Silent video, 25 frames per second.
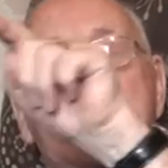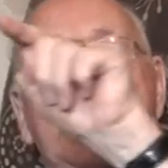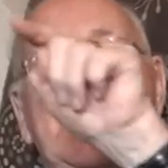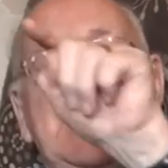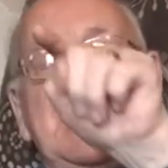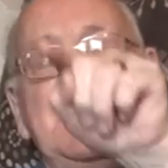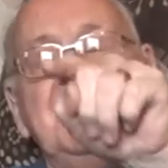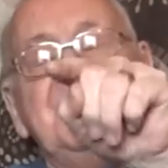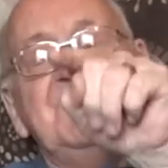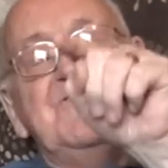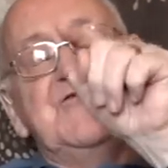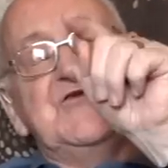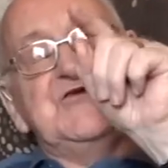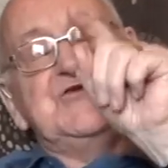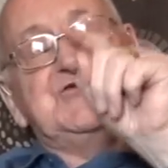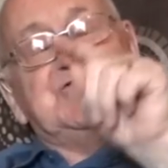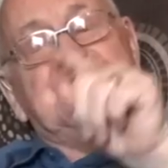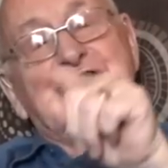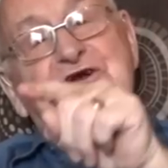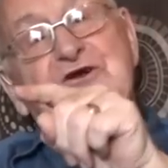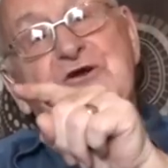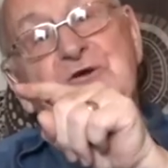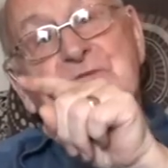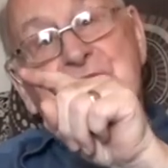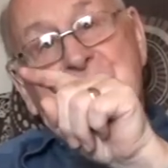if the
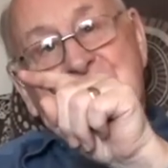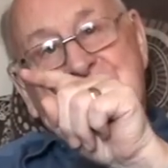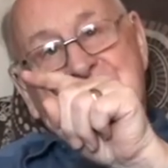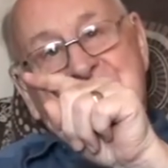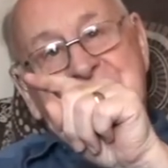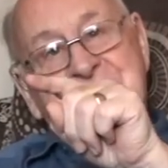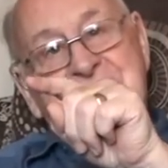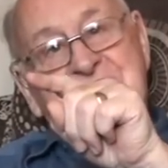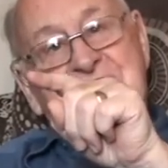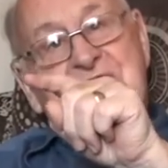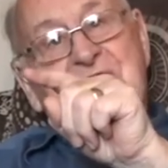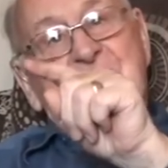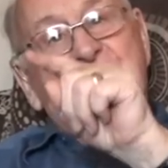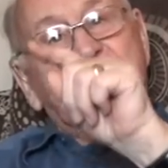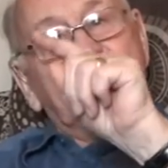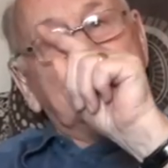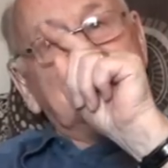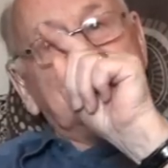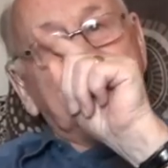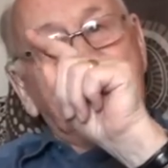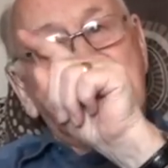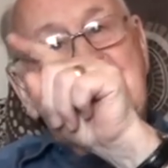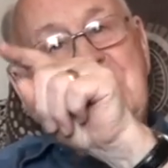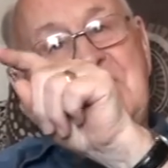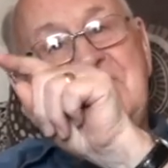Germans were
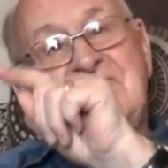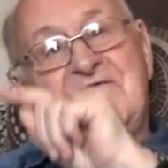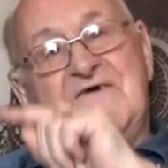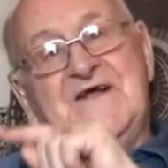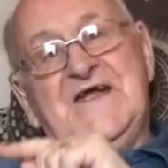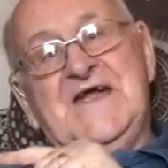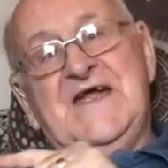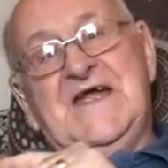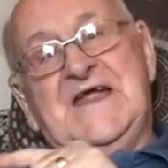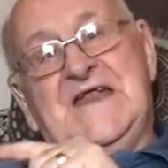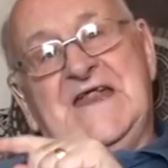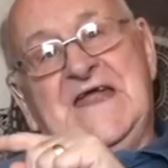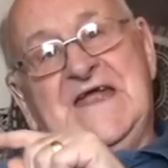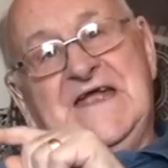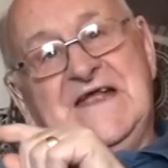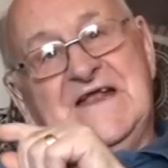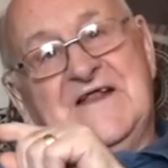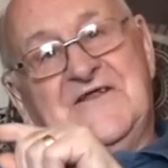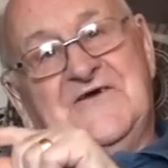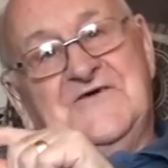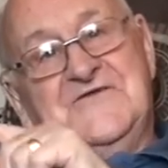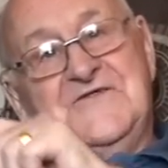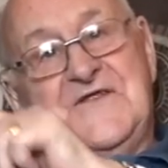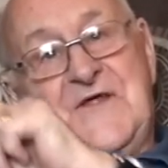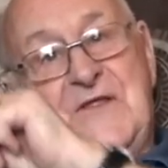to invade
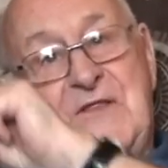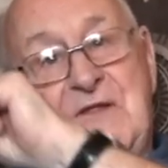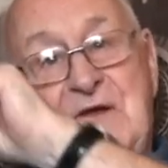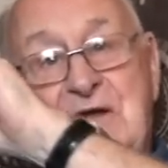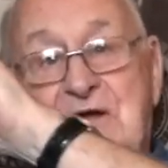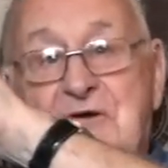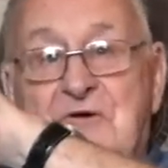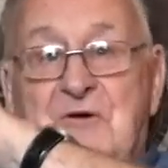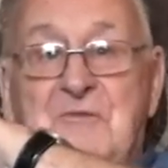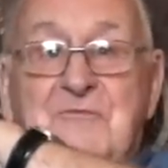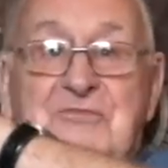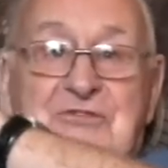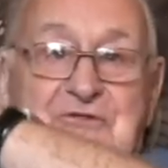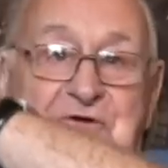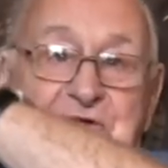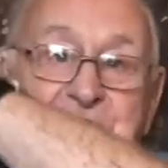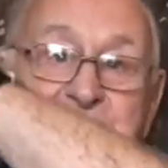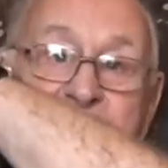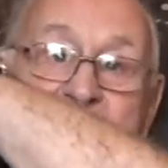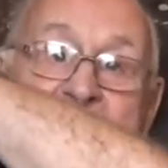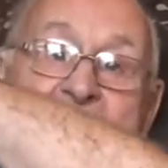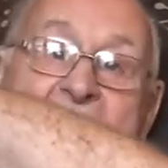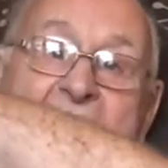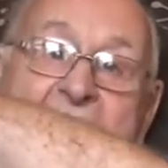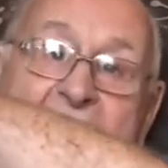England and they happened
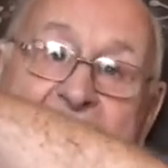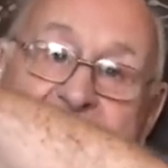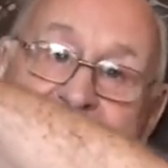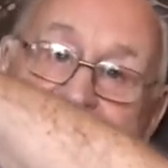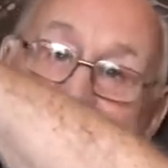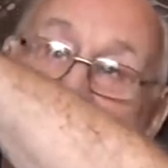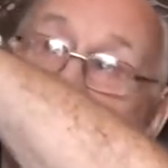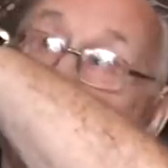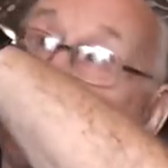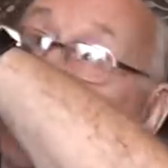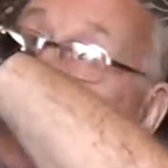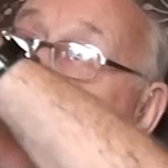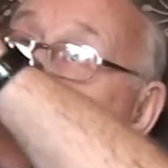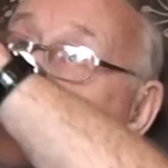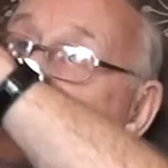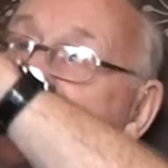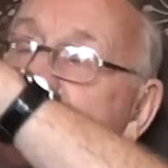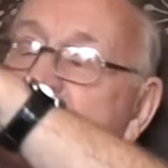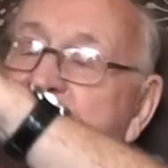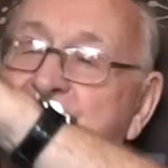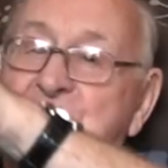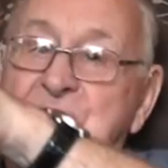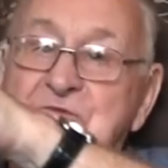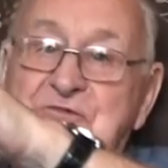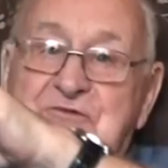
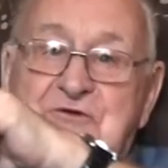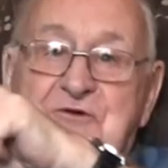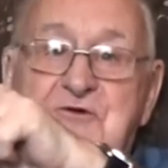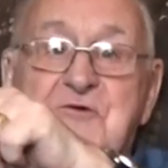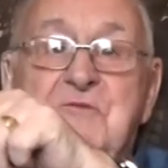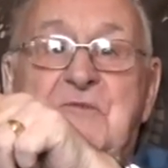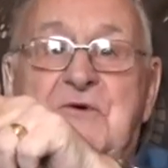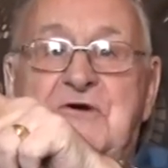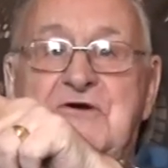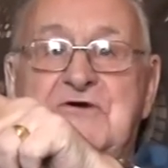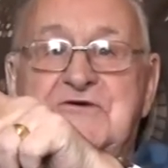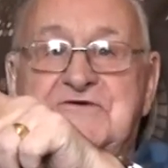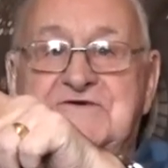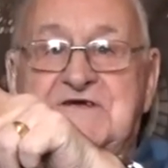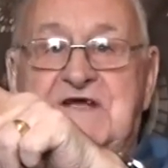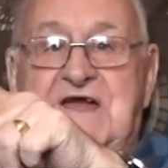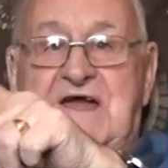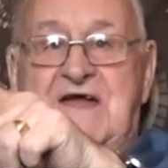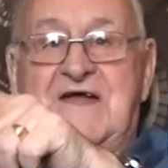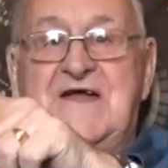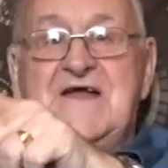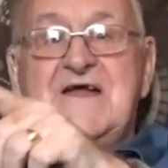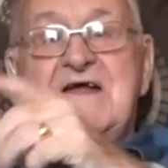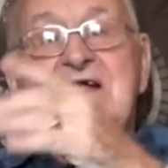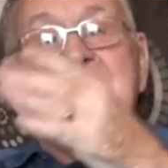to come through Burscough.